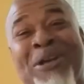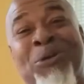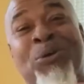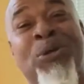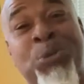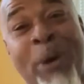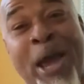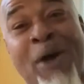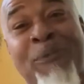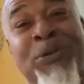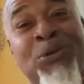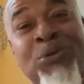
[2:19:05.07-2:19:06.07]
to do a
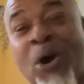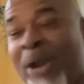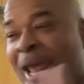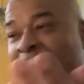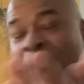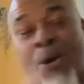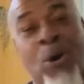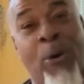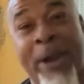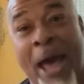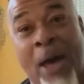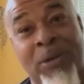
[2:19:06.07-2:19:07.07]
12, and you know that ain't going to
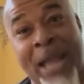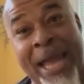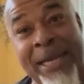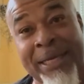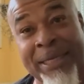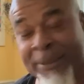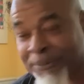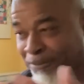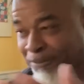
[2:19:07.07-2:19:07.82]
go down lightly.